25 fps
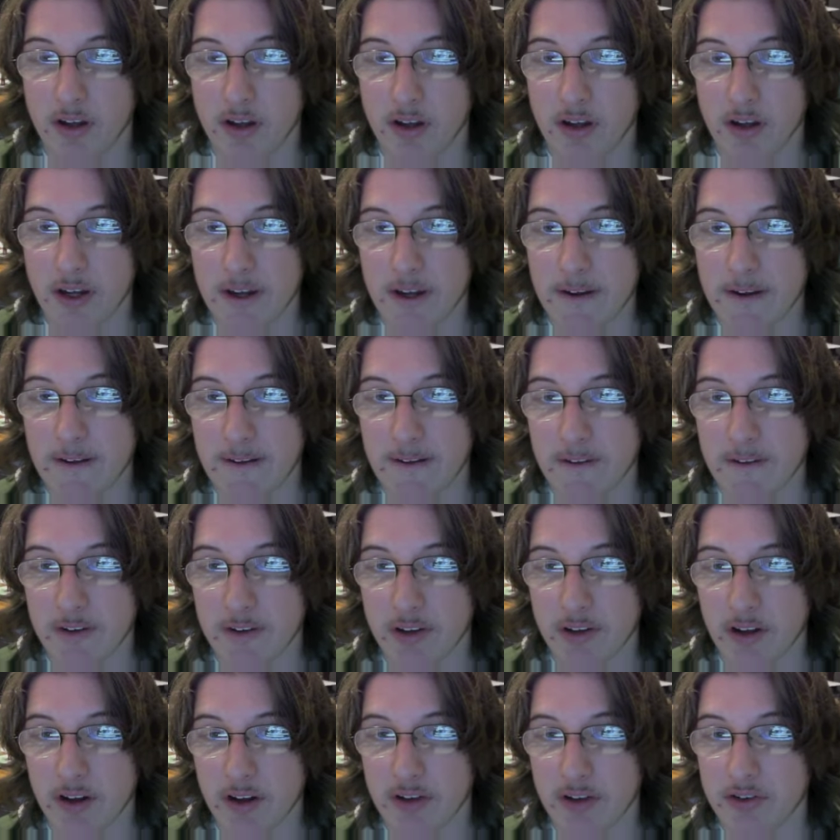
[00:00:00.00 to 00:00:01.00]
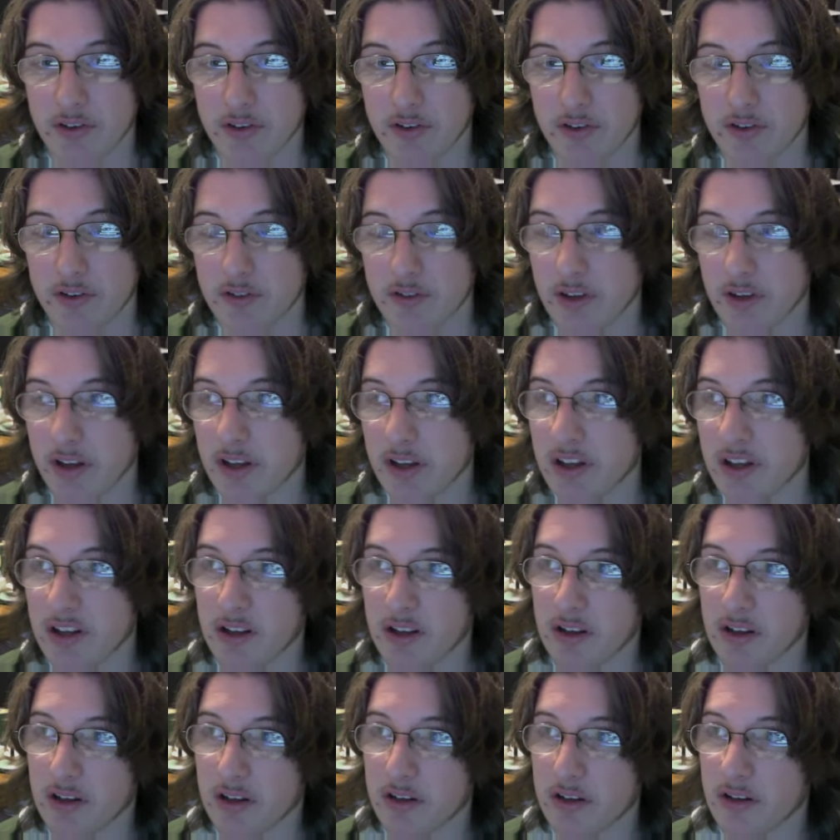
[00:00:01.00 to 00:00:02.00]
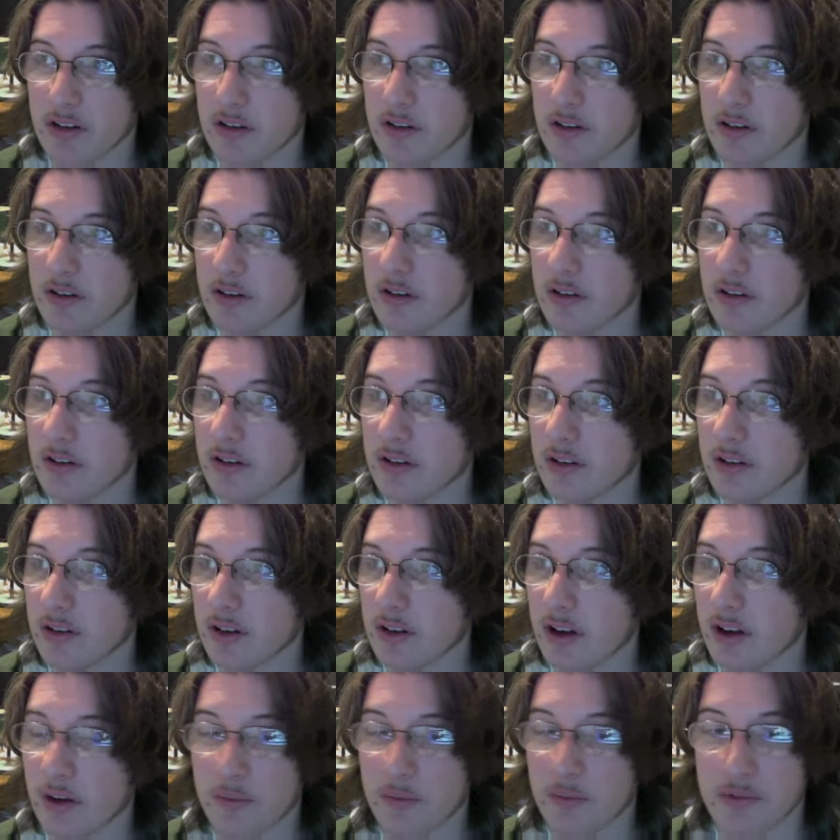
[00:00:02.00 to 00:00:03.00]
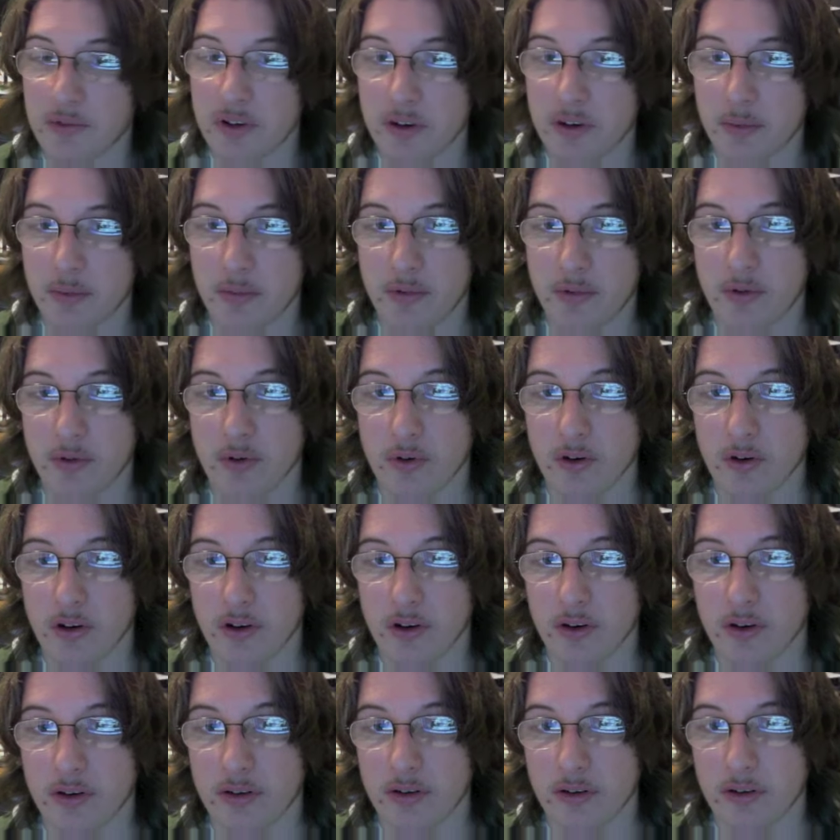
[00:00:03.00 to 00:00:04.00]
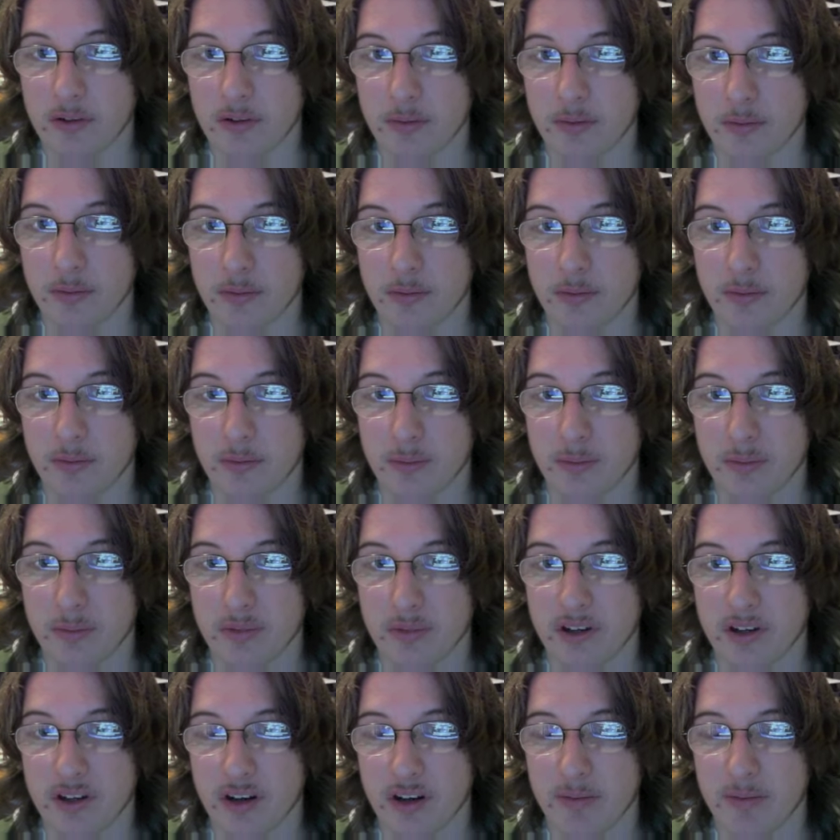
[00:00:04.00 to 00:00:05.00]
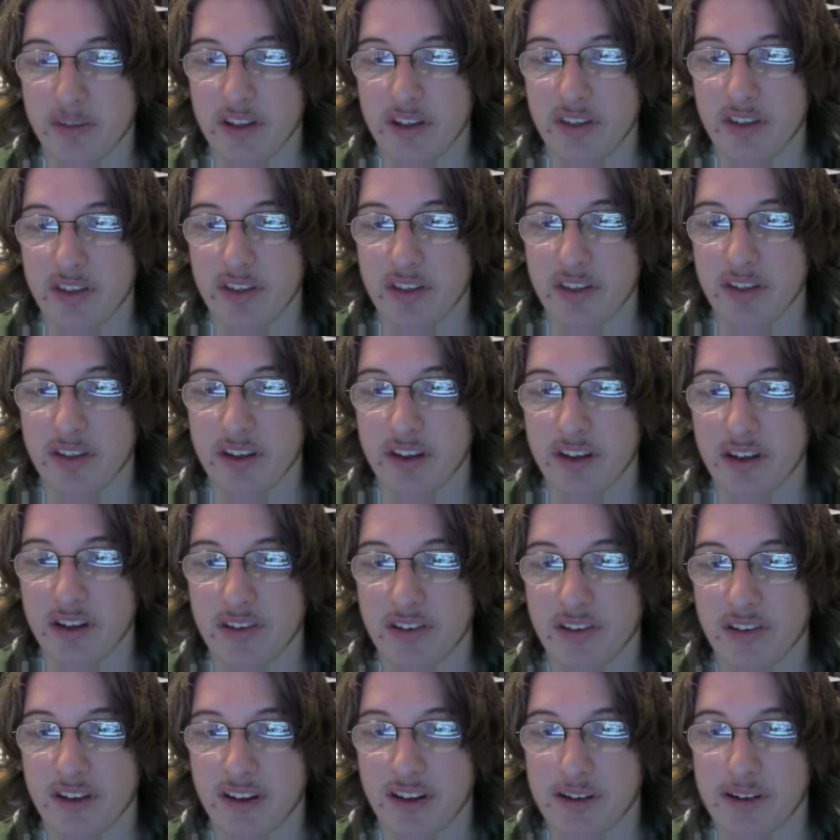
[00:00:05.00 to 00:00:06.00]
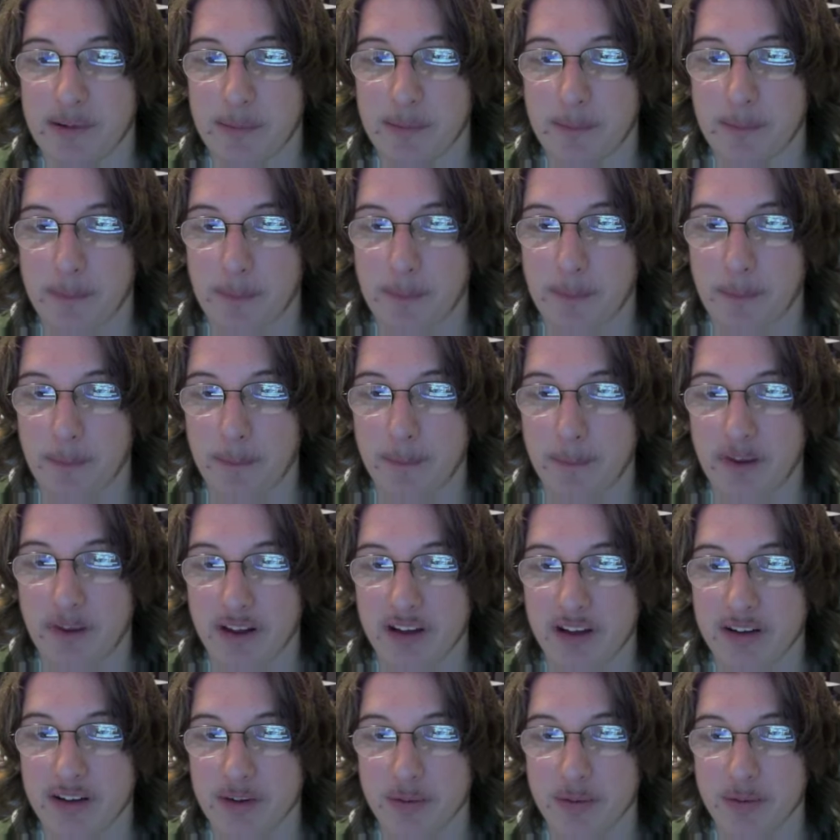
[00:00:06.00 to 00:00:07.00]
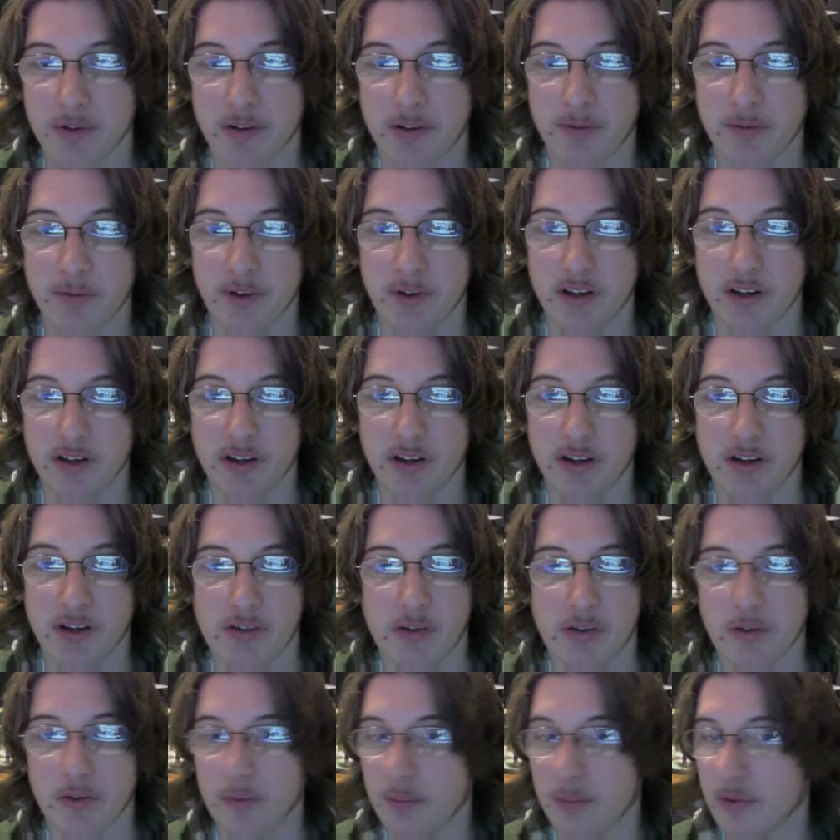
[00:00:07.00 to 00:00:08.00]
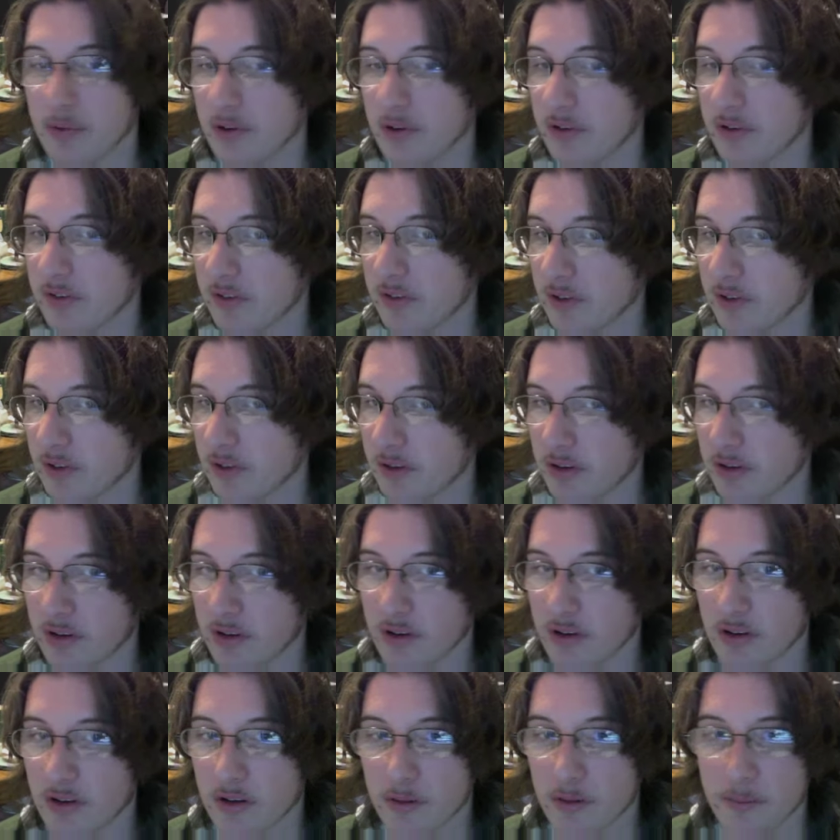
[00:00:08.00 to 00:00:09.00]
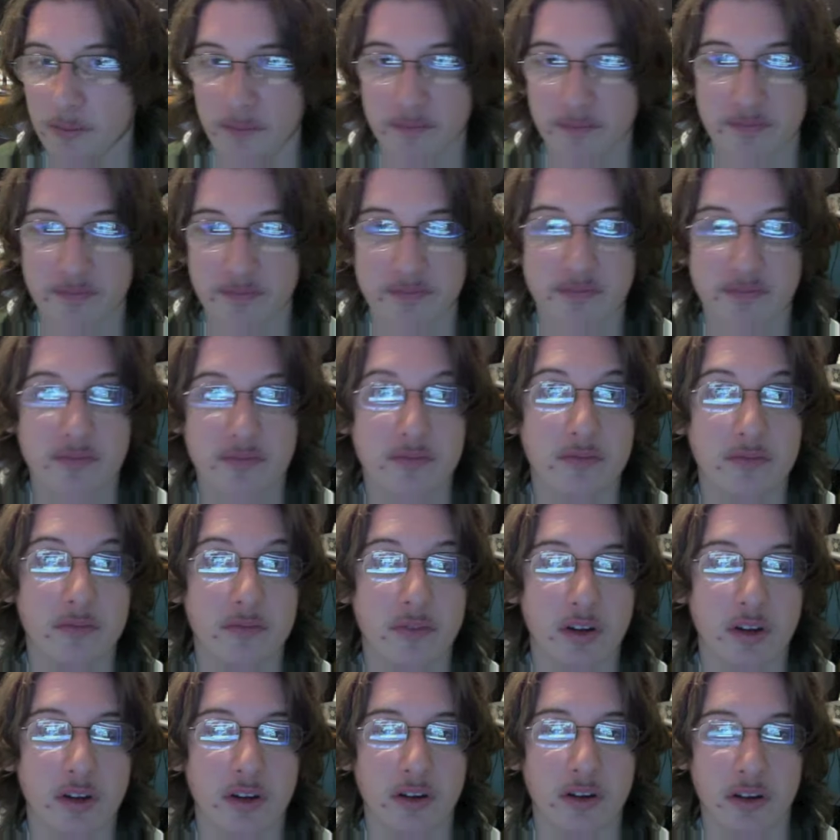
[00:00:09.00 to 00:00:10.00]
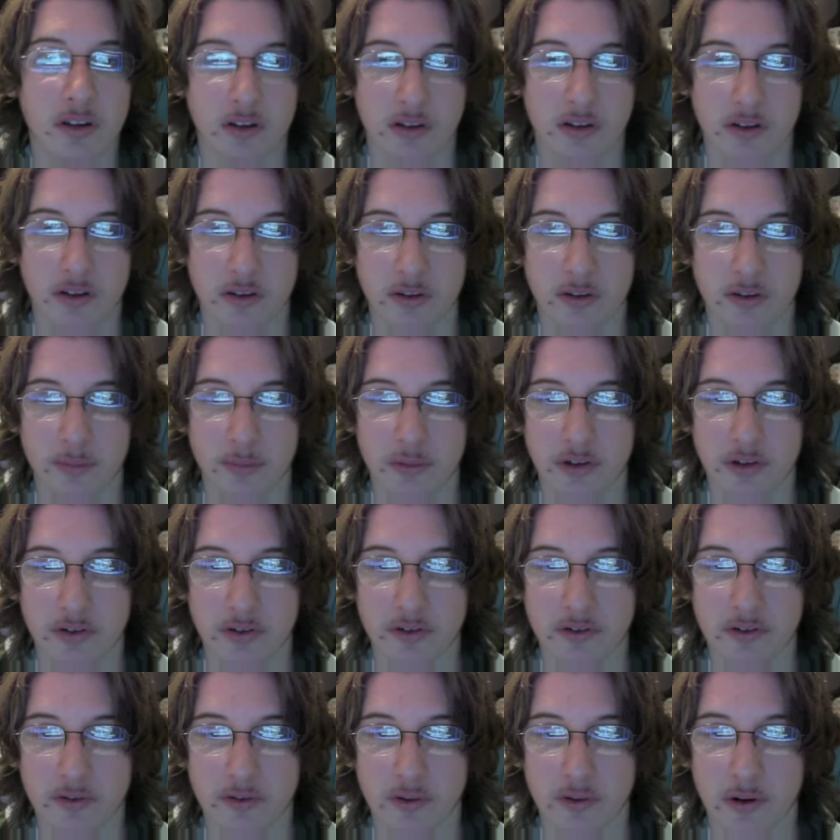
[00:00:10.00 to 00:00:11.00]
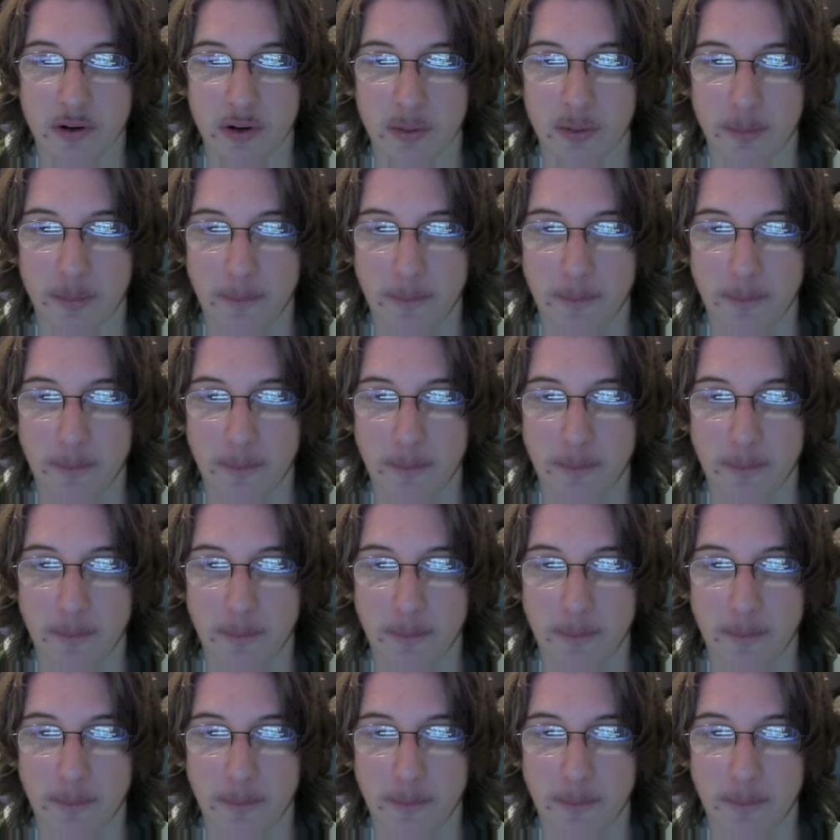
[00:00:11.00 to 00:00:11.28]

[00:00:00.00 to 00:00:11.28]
and I can't, I want more, but I mean the thing is I can't really find any of those books in the bookstore.